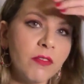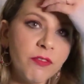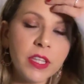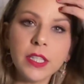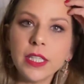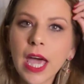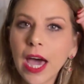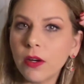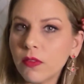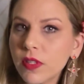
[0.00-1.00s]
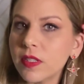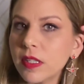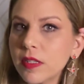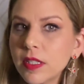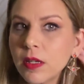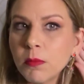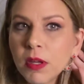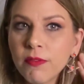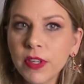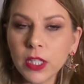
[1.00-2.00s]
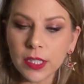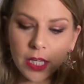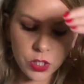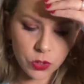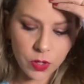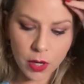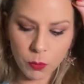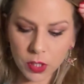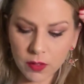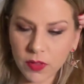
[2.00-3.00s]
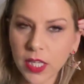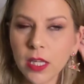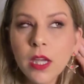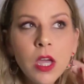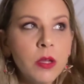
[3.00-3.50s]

feeling out of the system, feeling like you're not one of the